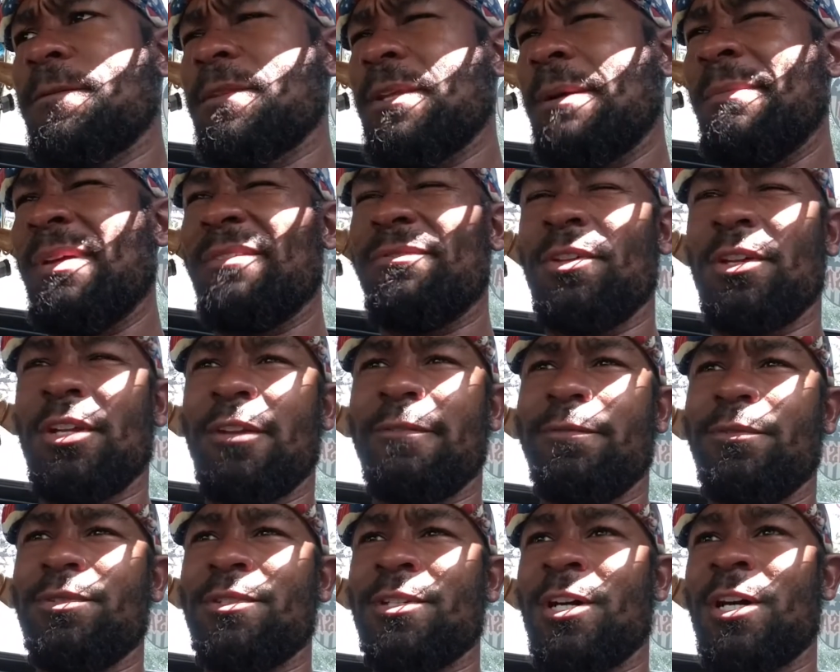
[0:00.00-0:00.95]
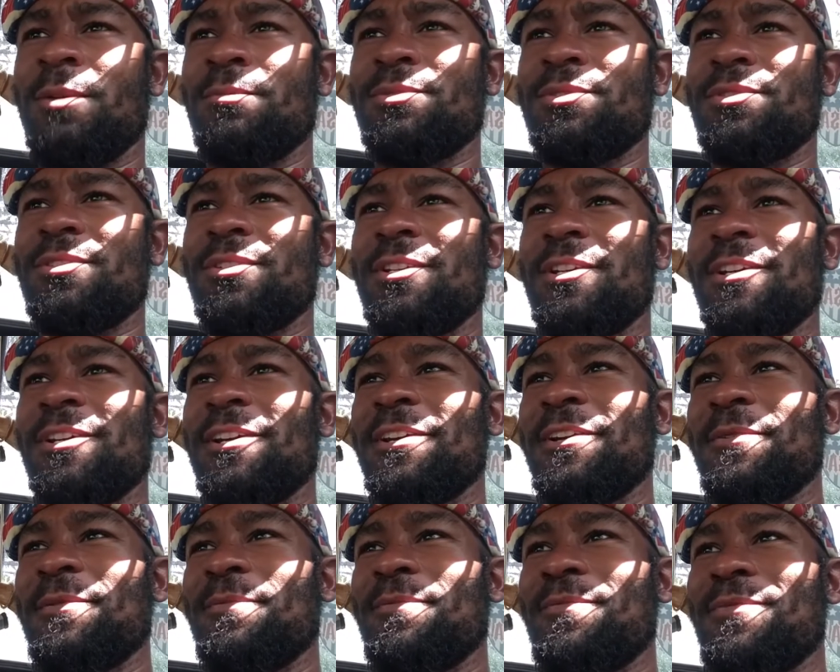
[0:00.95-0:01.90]
I may have done that a few times,
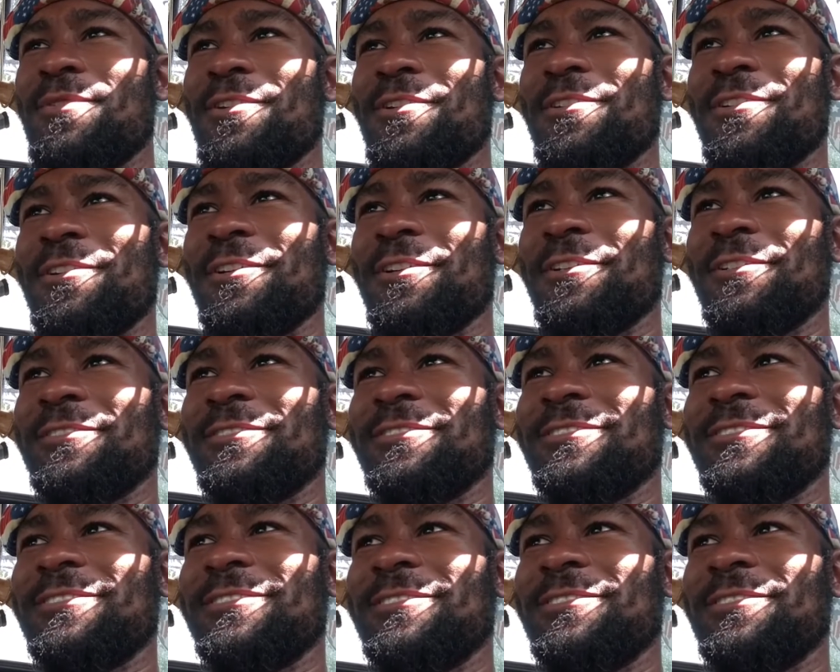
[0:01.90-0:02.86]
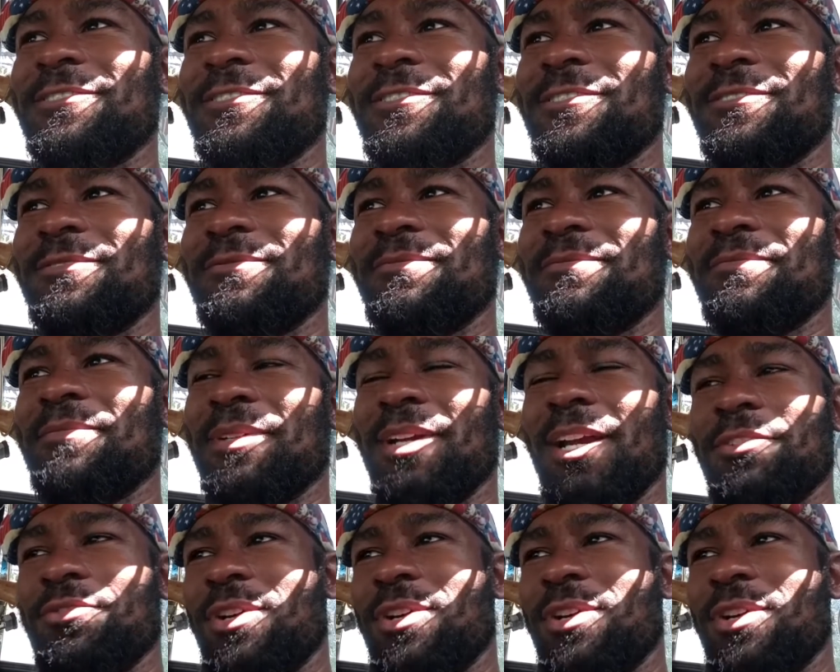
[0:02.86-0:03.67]
but I